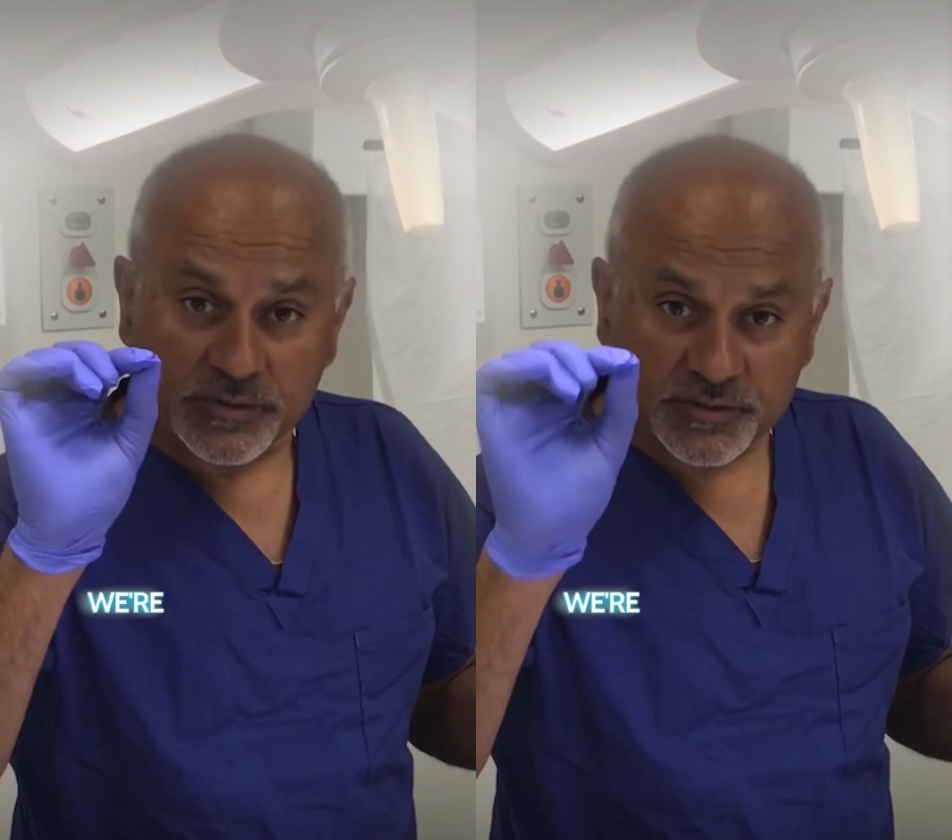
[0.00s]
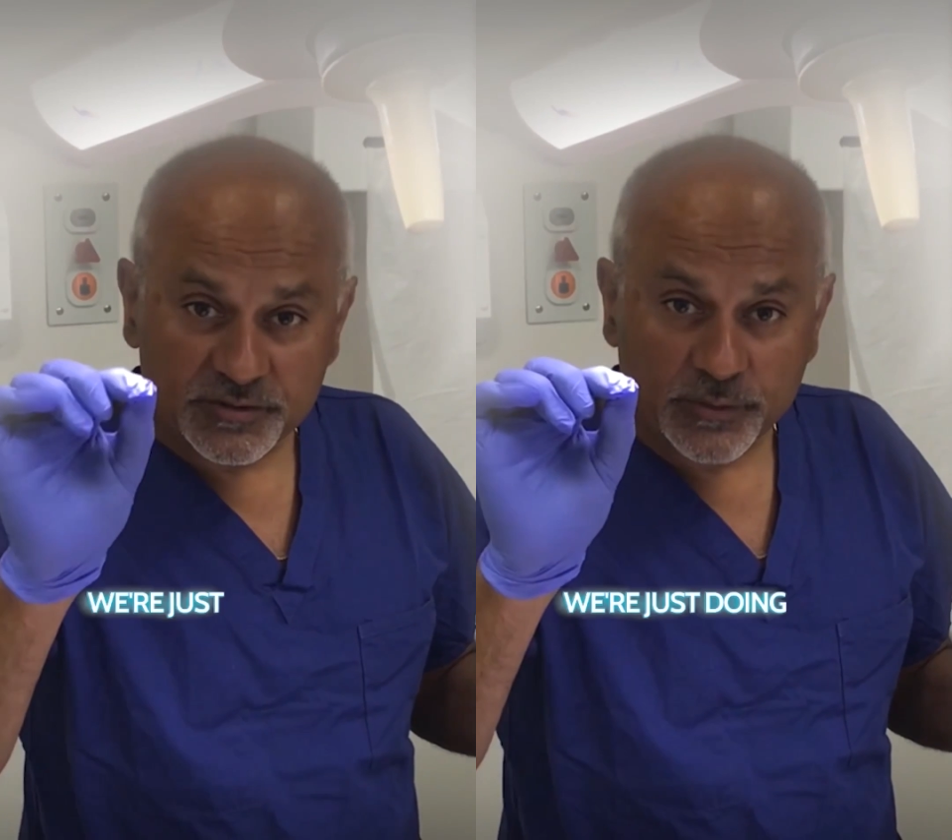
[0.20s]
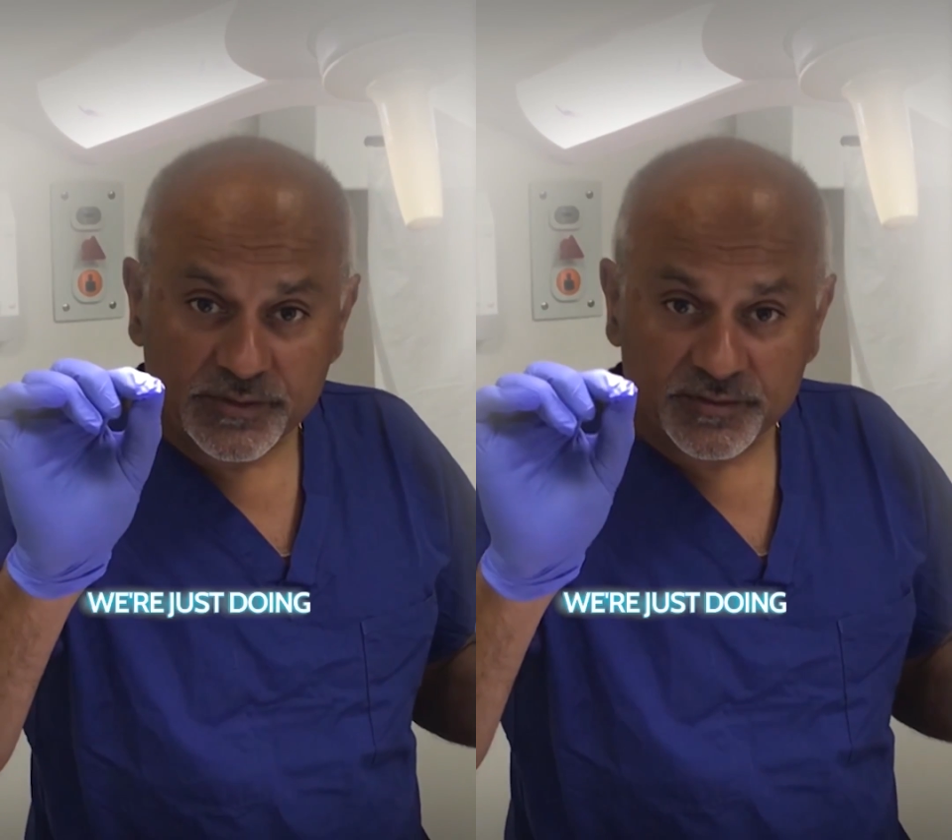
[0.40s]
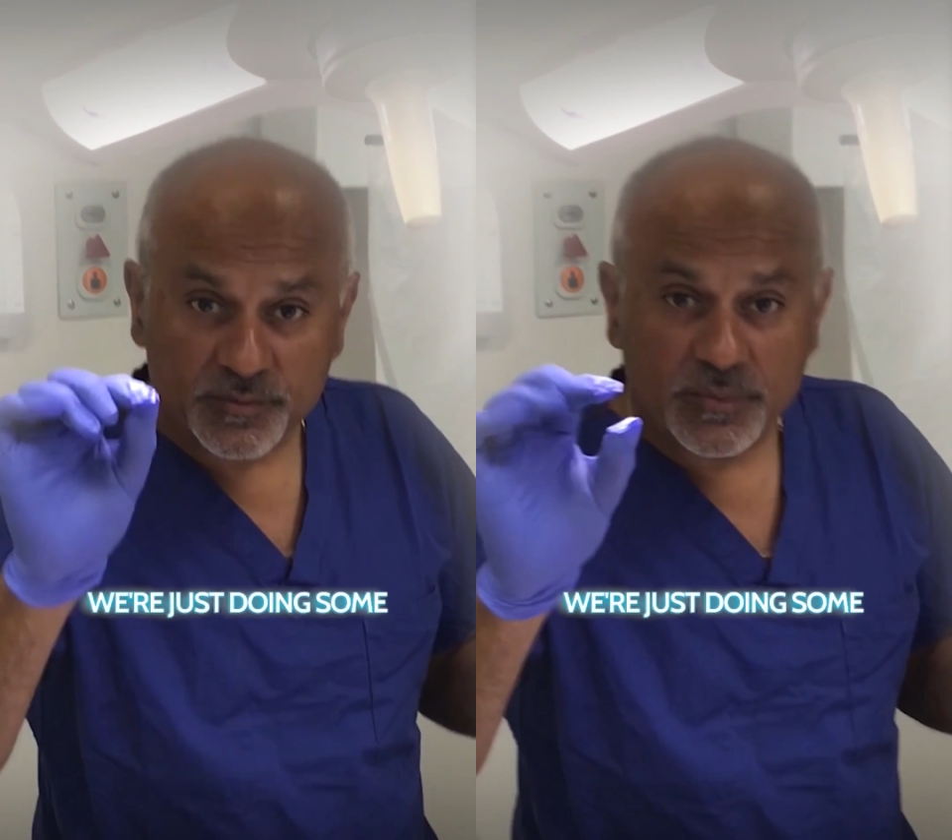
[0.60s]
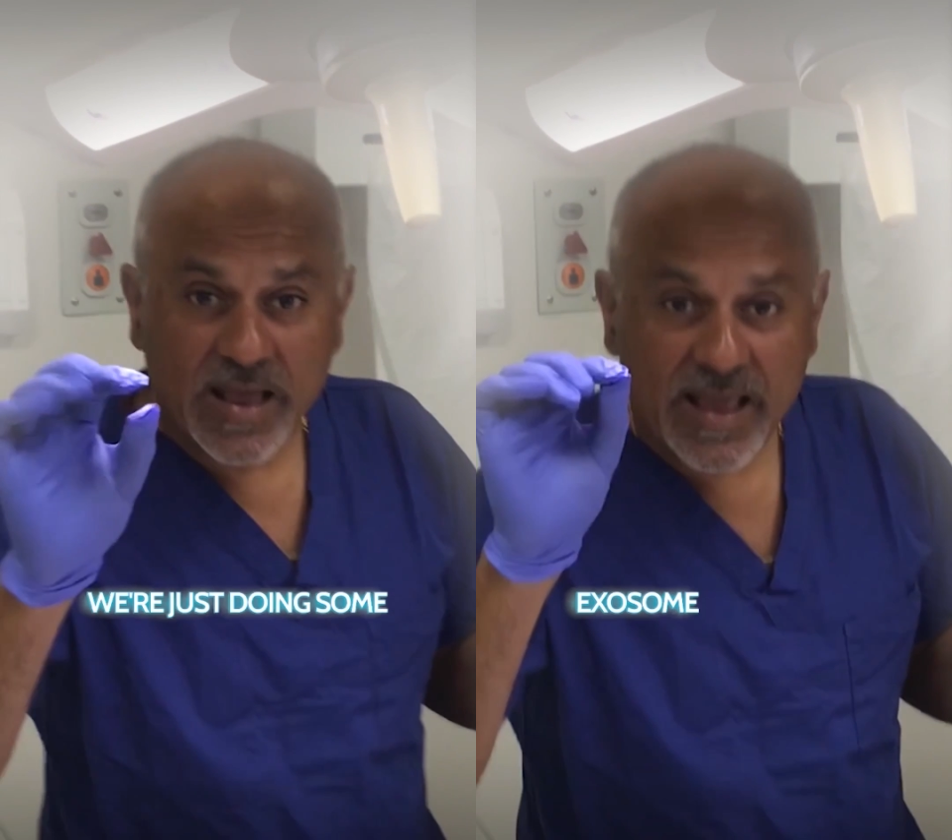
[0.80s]
just doing
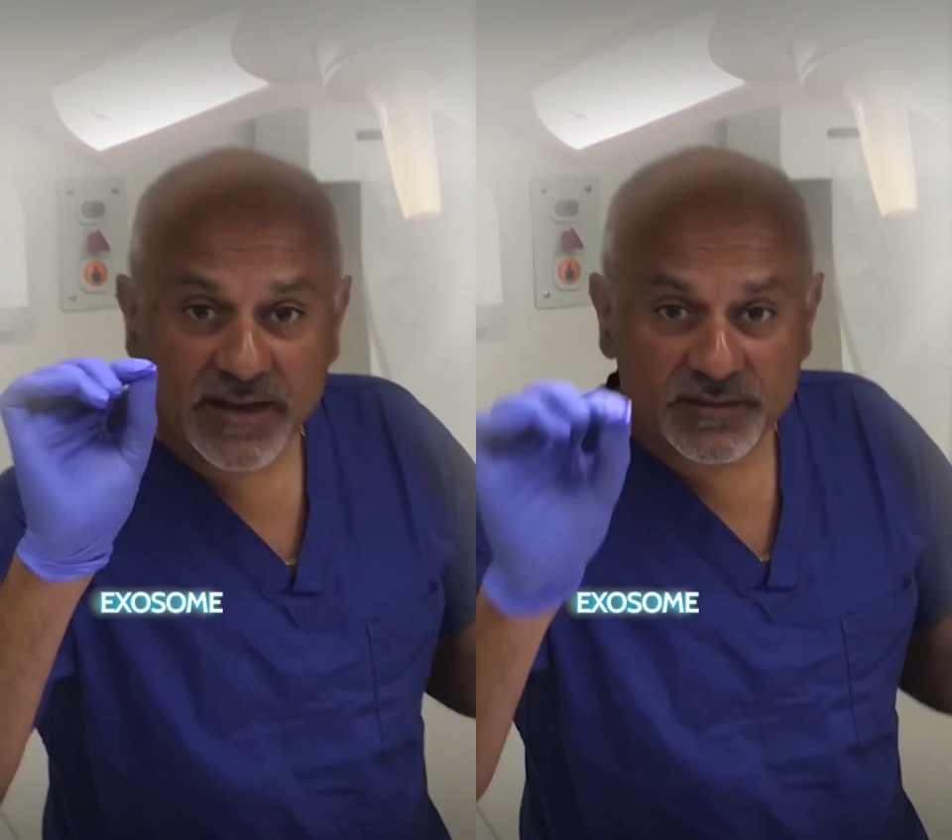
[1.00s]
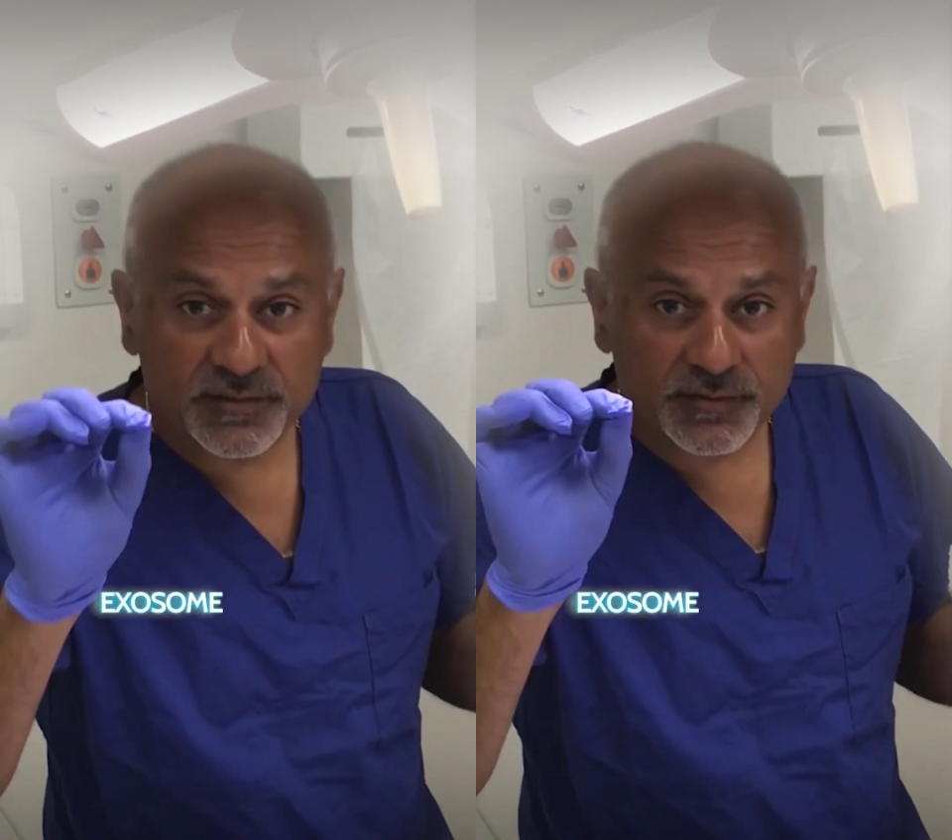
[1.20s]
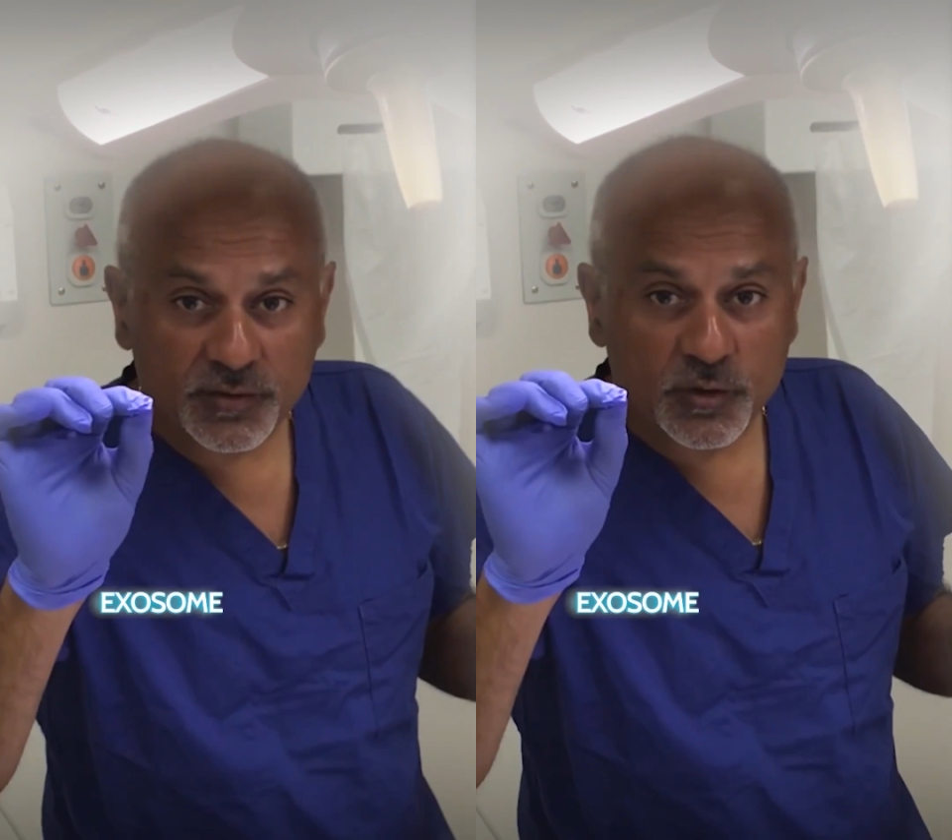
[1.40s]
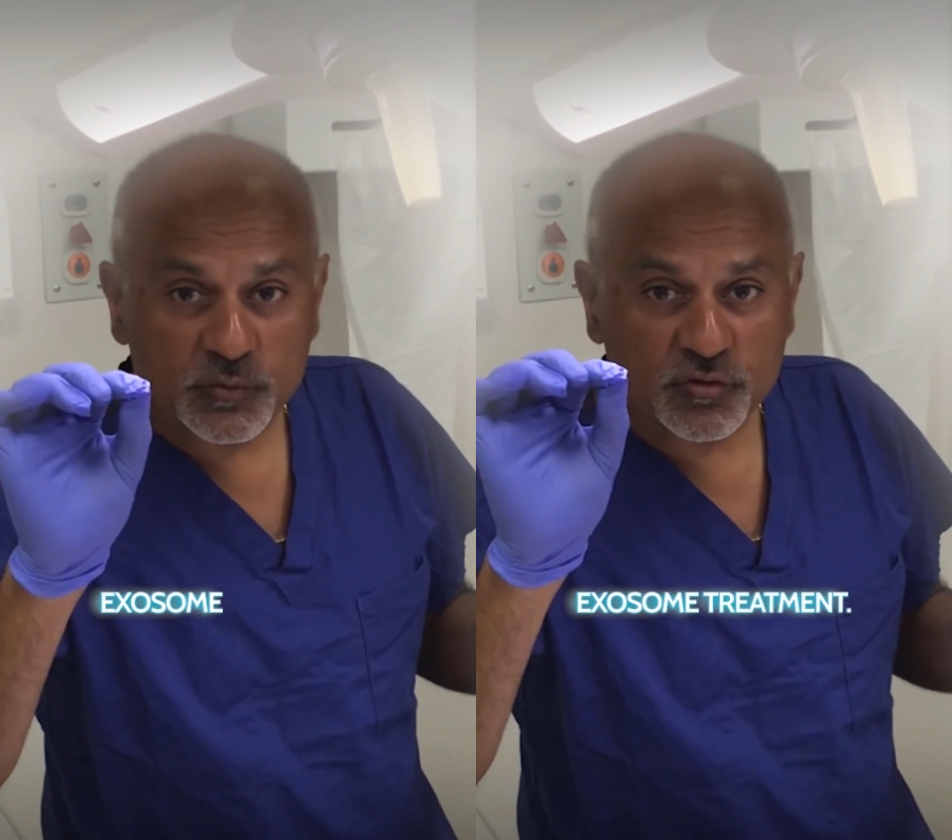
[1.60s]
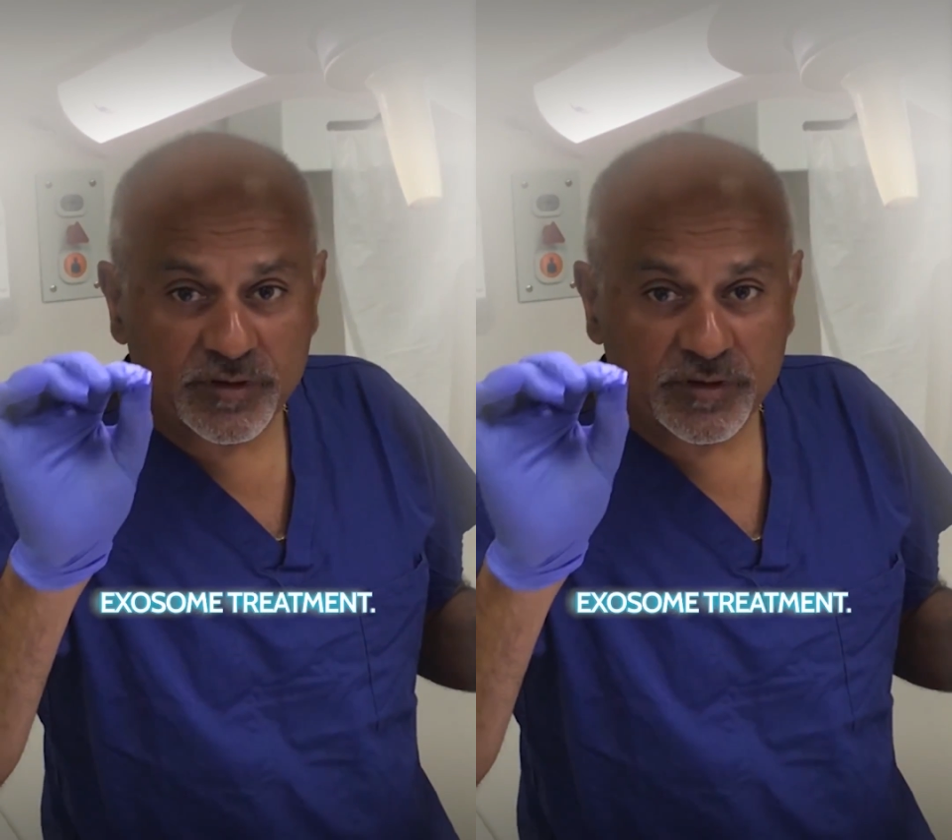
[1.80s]
some exosome